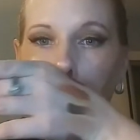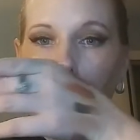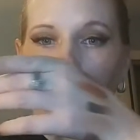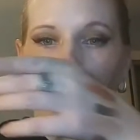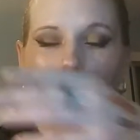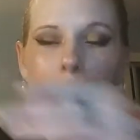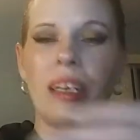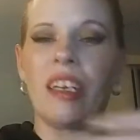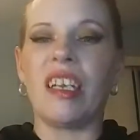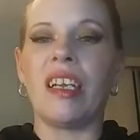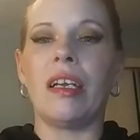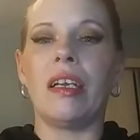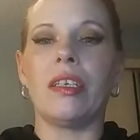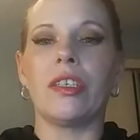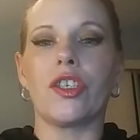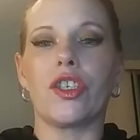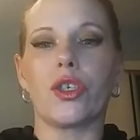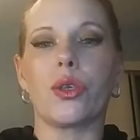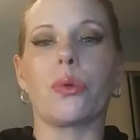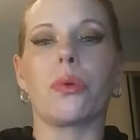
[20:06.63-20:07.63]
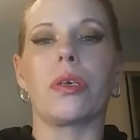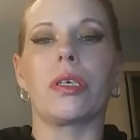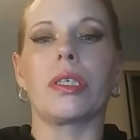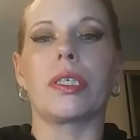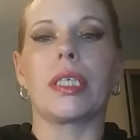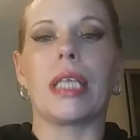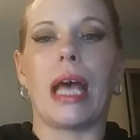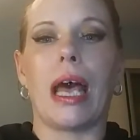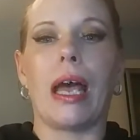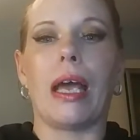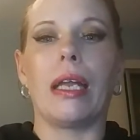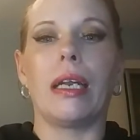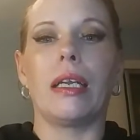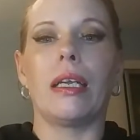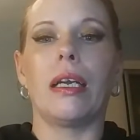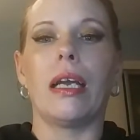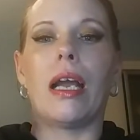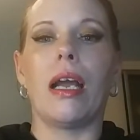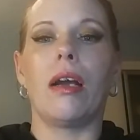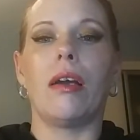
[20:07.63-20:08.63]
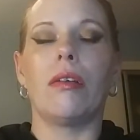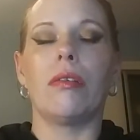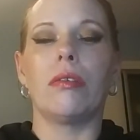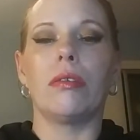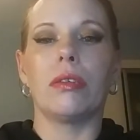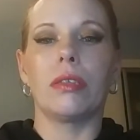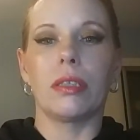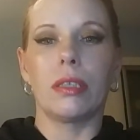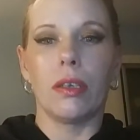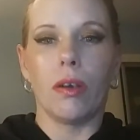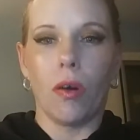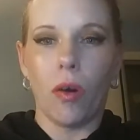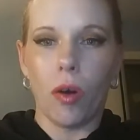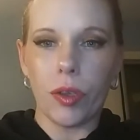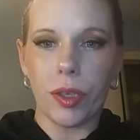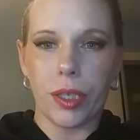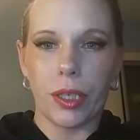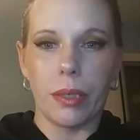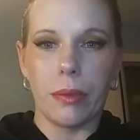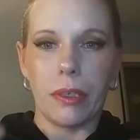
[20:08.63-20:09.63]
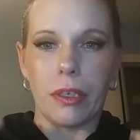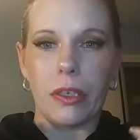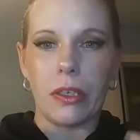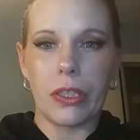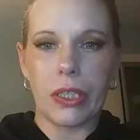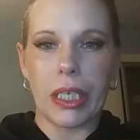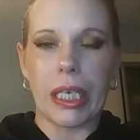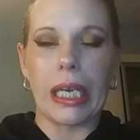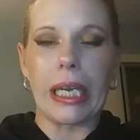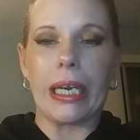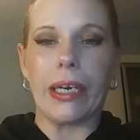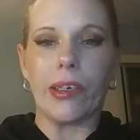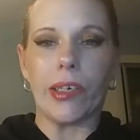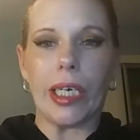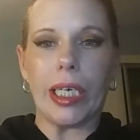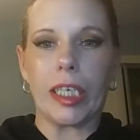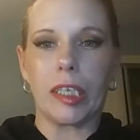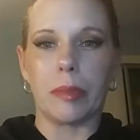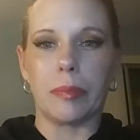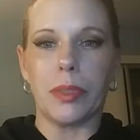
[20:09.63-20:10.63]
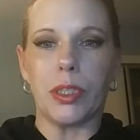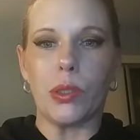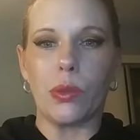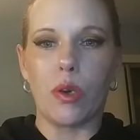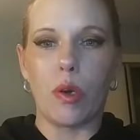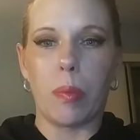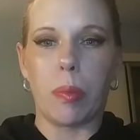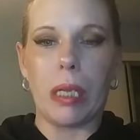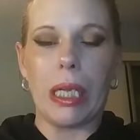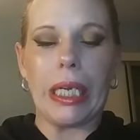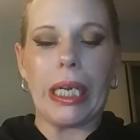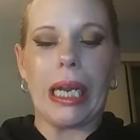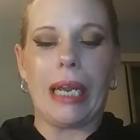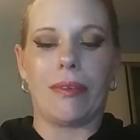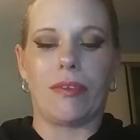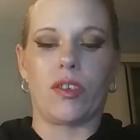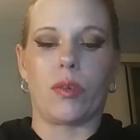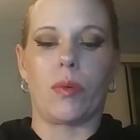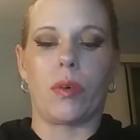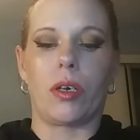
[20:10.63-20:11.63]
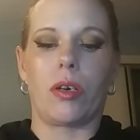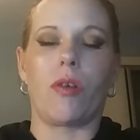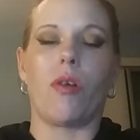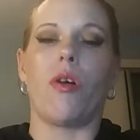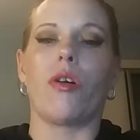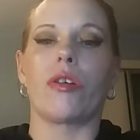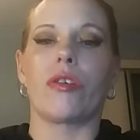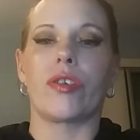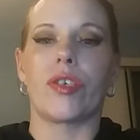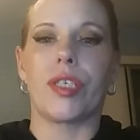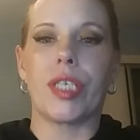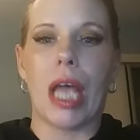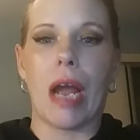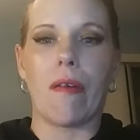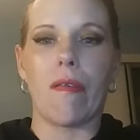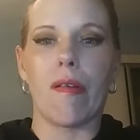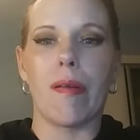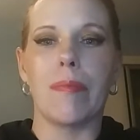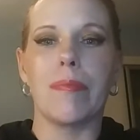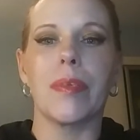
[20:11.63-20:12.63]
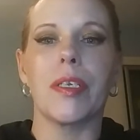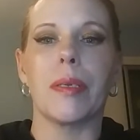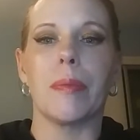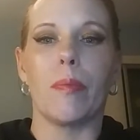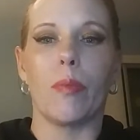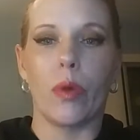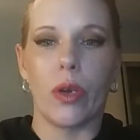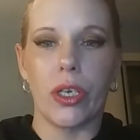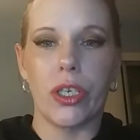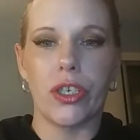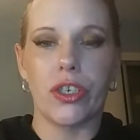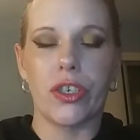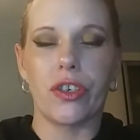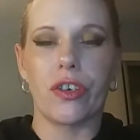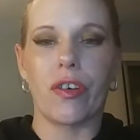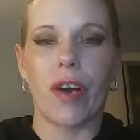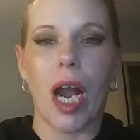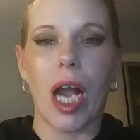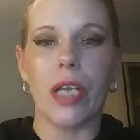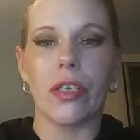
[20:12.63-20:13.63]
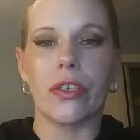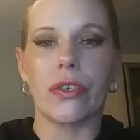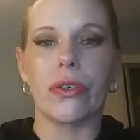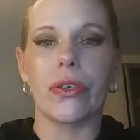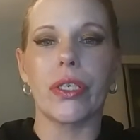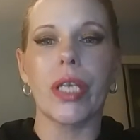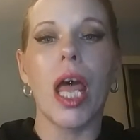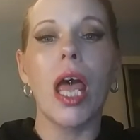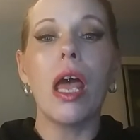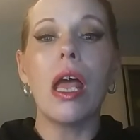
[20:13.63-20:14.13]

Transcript: It ensures that all the skincare items you apply afterward, all your serums and moisturizers,